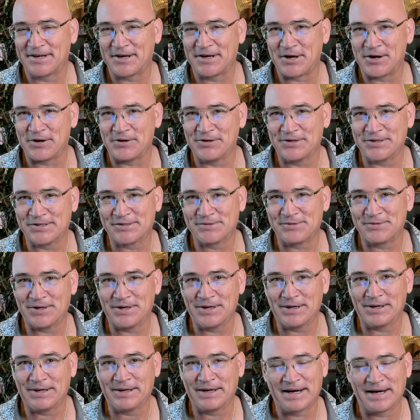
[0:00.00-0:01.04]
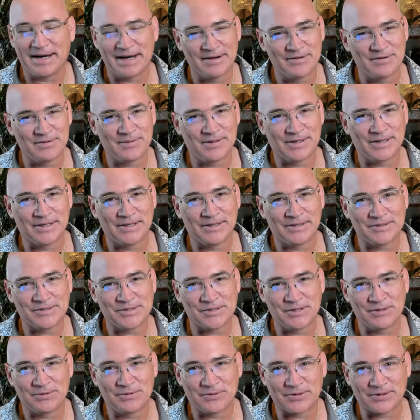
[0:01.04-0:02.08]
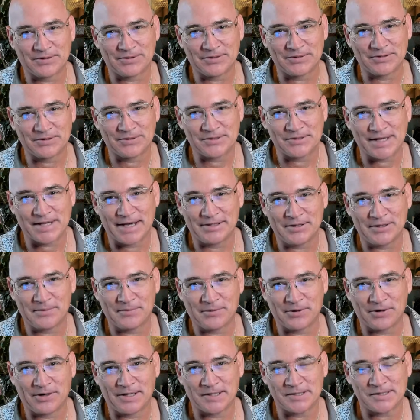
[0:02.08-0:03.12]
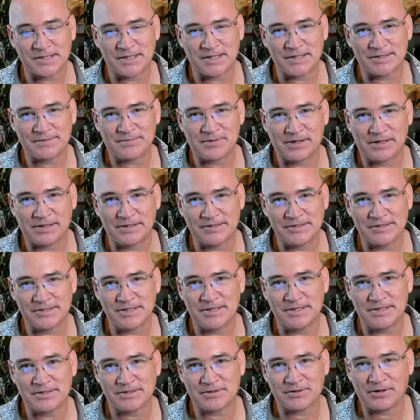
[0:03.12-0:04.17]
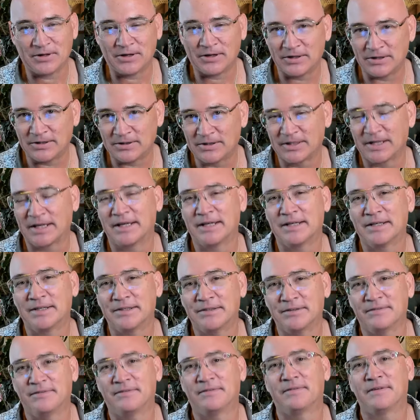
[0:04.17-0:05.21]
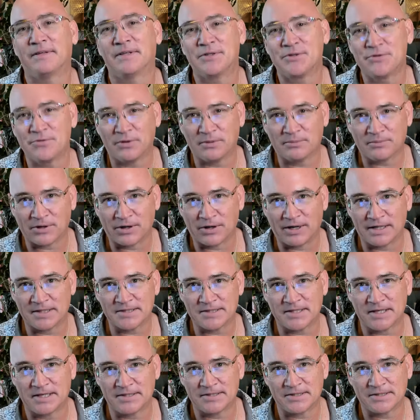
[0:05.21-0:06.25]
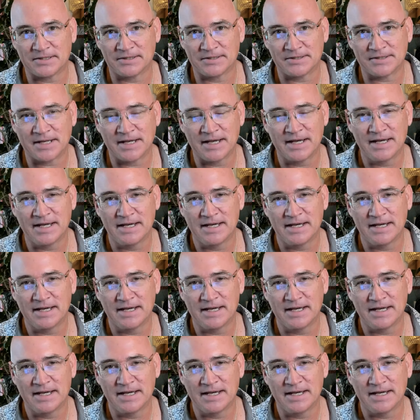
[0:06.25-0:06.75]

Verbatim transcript: curious where everybody else in the world is at in their process because these are all individual processes.